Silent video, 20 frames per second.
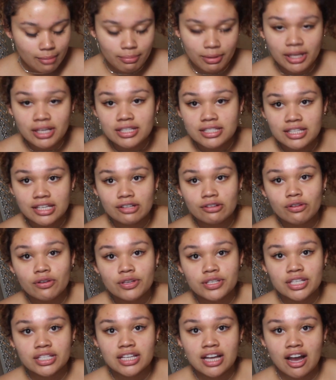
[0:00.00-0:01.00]
Being single
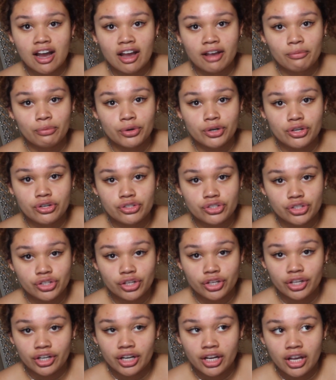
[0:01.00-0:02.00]
is a time where you
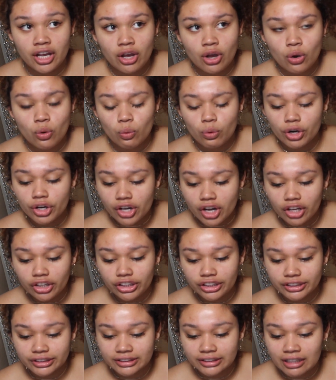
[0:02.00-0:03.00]
should work on
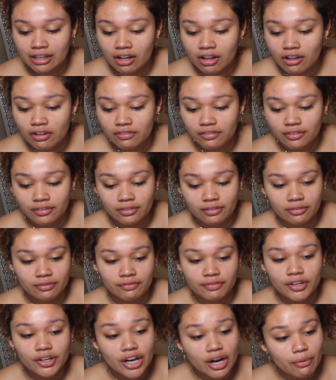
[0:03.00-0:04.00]
yourself,
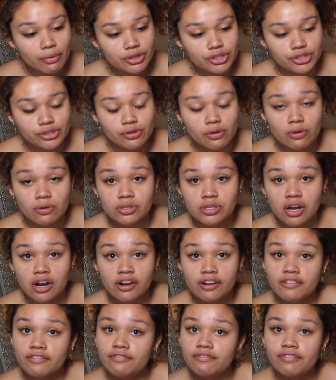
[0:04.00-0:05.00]
figure out what your goals
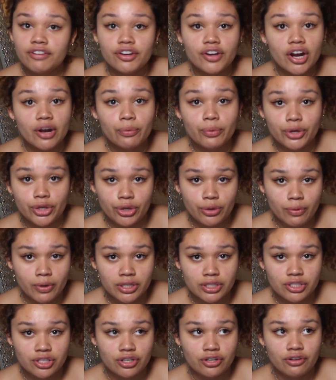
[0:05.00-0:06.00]
are, figure out what you
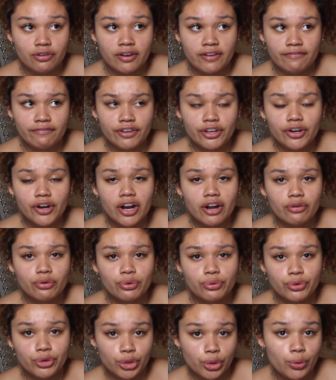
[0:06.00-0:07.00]
want to do, and figure out
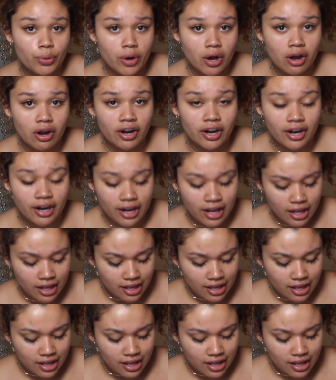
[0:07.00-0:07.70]
who you are.